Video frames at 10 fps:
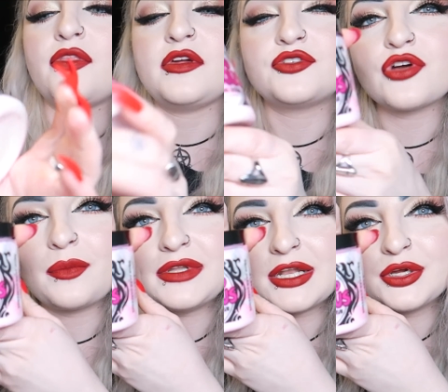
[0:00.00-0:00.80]
the
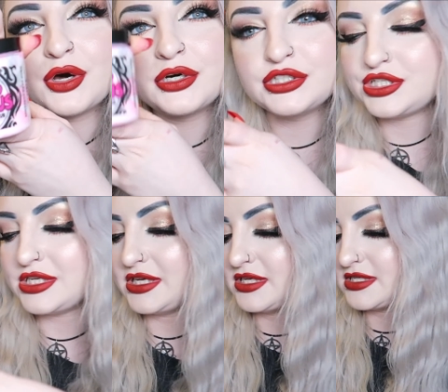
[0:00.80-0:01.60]
Drop Dead
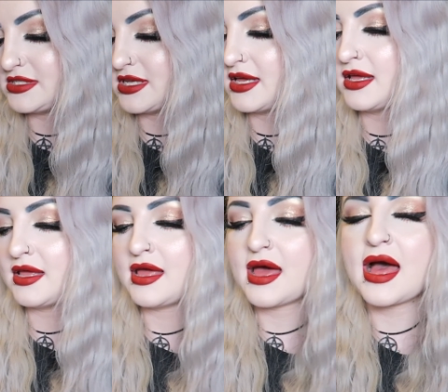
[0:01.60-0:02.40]
Gorgeous,
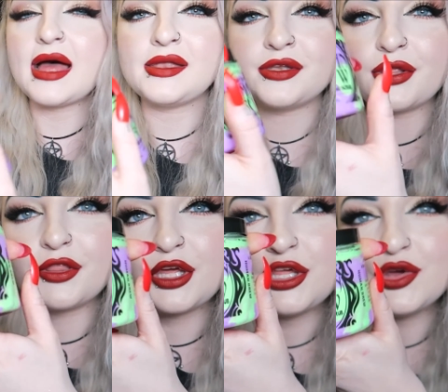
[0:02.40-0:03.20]
and
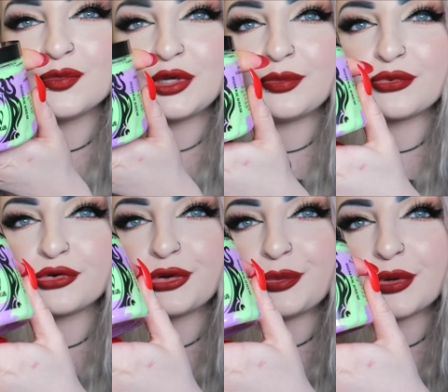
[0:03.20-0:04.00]
the Human
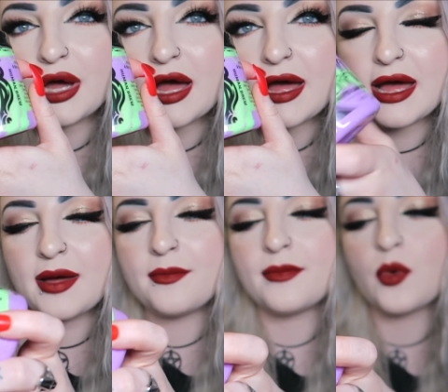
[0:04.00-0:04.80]
Brew
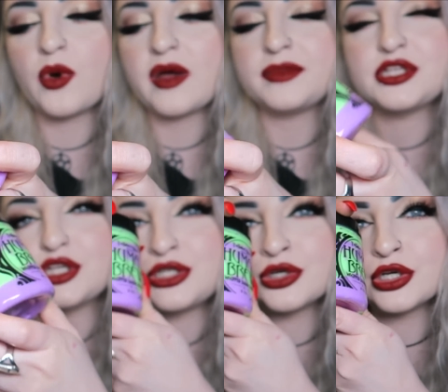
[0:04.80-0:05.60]
um, Whipped
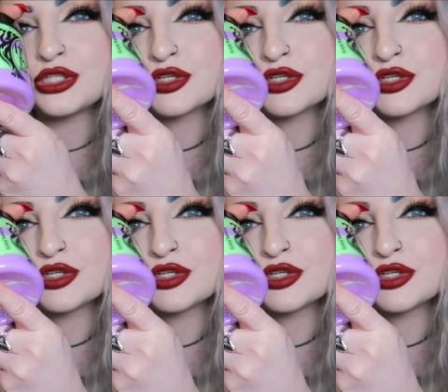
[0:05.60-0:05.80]
Sugar